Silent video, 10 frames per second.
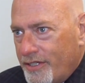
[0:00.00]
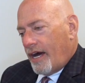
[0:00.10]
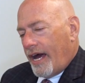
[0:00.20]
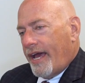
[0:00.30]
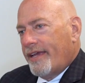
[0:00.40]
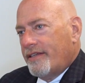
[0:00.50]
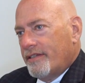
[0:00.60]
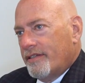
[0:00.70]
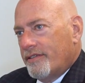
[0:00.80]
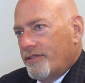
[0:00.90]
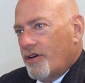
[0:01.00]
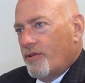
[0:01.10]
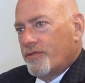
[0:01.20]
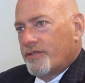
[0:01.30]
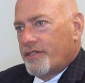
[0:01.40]
I
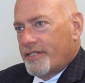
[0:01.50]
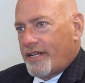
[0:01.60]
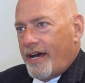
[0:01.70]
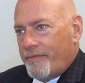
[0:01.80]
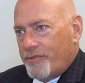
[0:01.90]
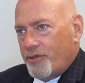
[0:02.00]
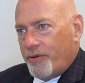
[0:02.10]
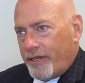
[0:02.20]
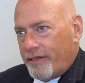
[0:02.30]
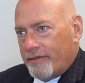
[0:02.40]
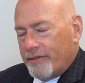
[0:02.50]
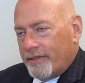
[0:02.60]
don't stop doing